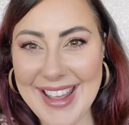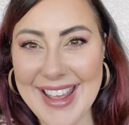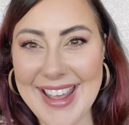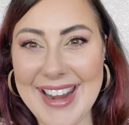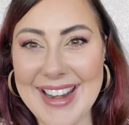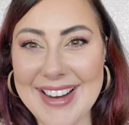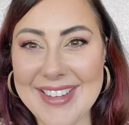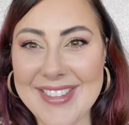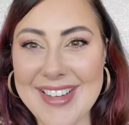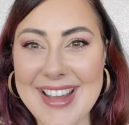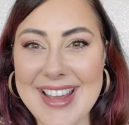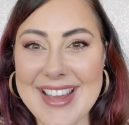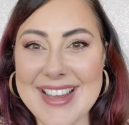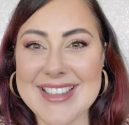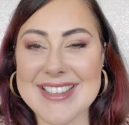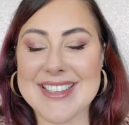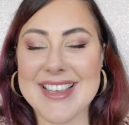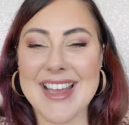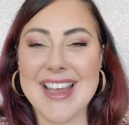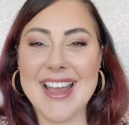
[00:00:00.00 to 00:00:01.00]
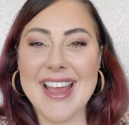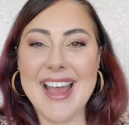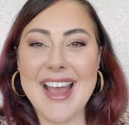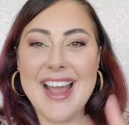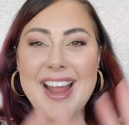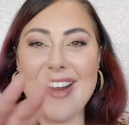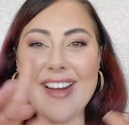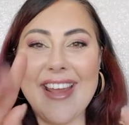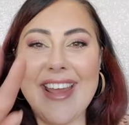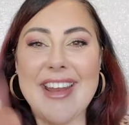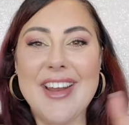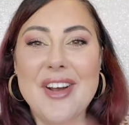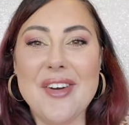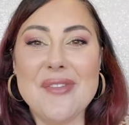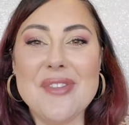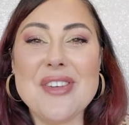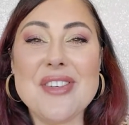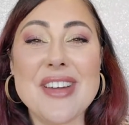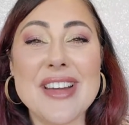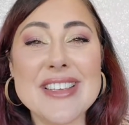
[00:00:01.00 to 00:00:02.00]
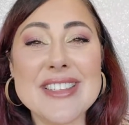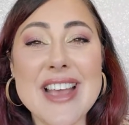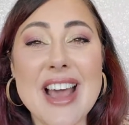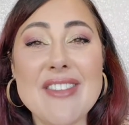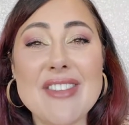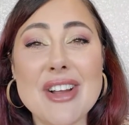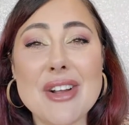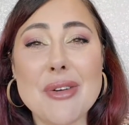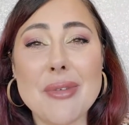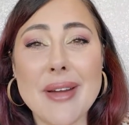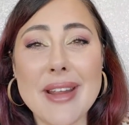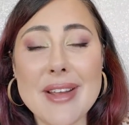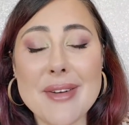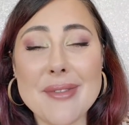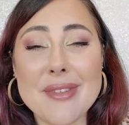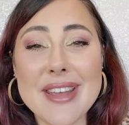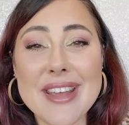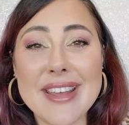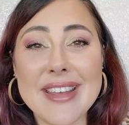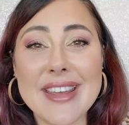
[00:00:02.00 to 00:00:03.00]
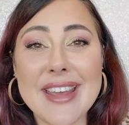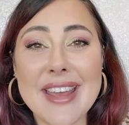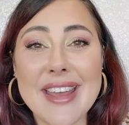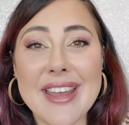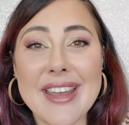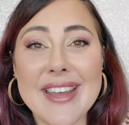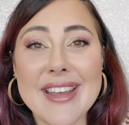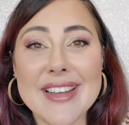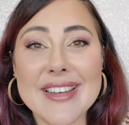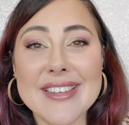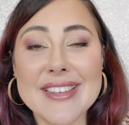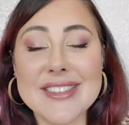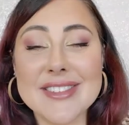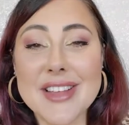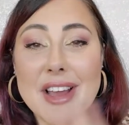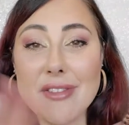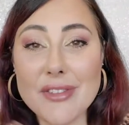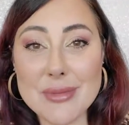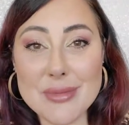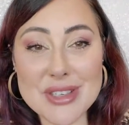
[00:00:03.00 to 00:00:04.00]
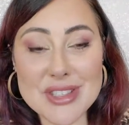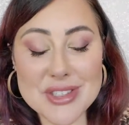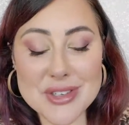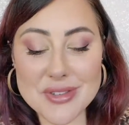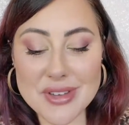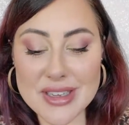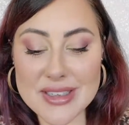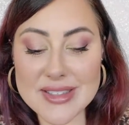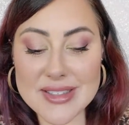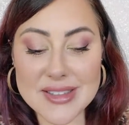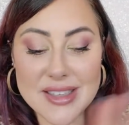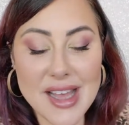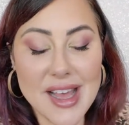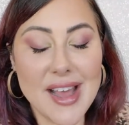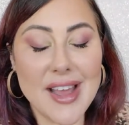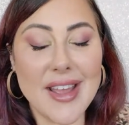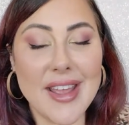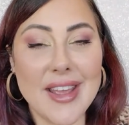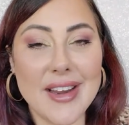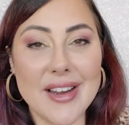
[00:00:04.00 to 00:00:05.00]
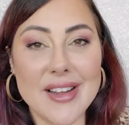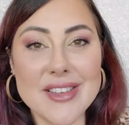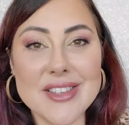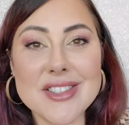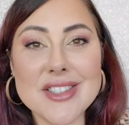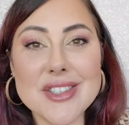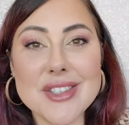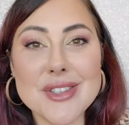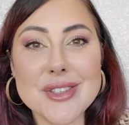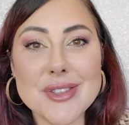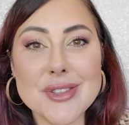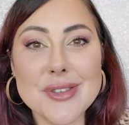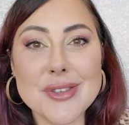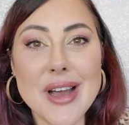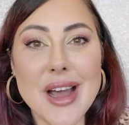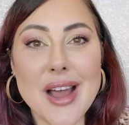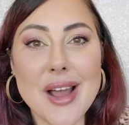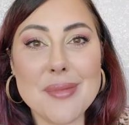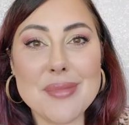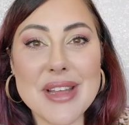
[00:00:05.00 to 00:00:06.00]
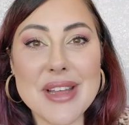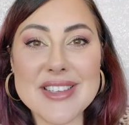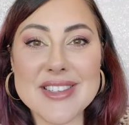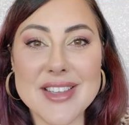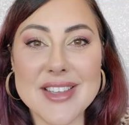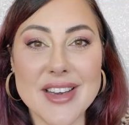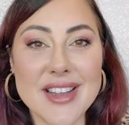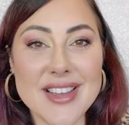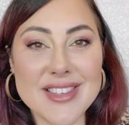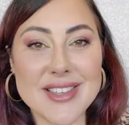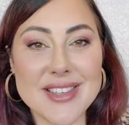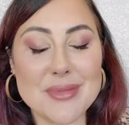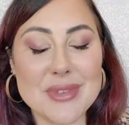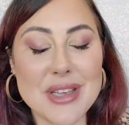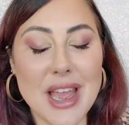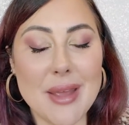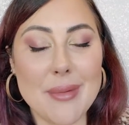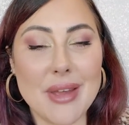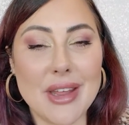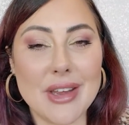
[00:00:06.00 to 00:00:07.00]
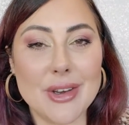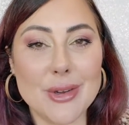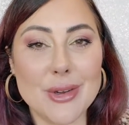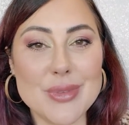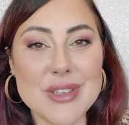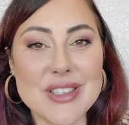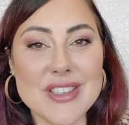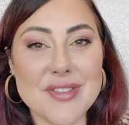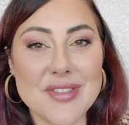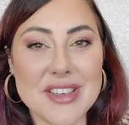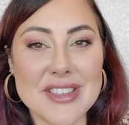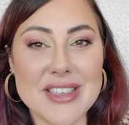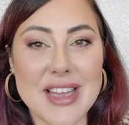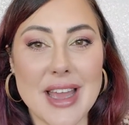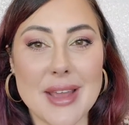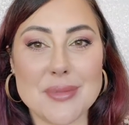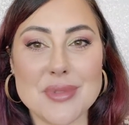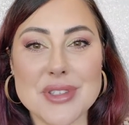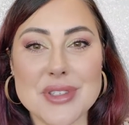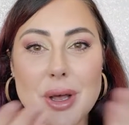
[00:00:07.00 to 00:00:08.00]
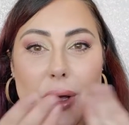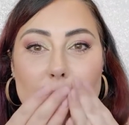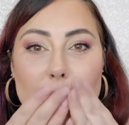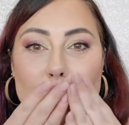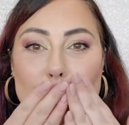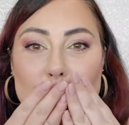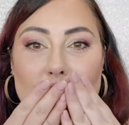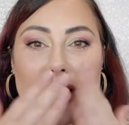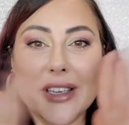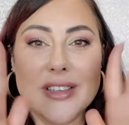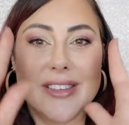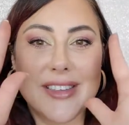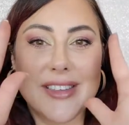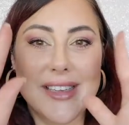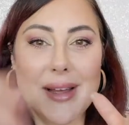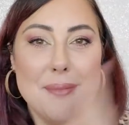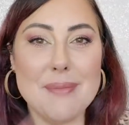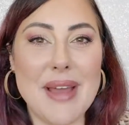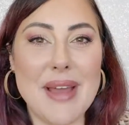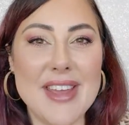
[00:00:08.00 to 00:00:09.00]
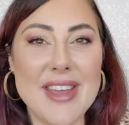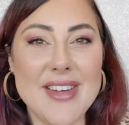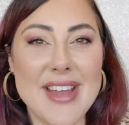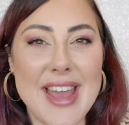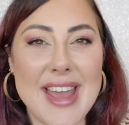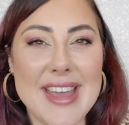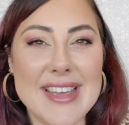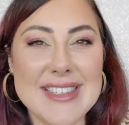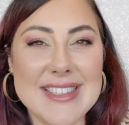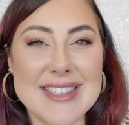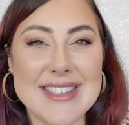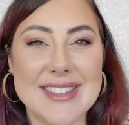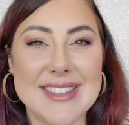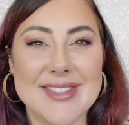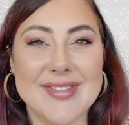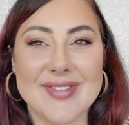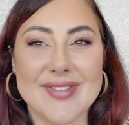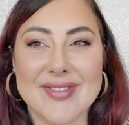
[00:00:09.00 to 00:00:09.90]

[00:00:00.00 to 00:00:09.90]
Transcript: Anyways, all right. I hope you guys have a great weekend. Love and miss you guys a lot. And I'll see you next Sunday, same time at noon Pacific time. So bye, you guys.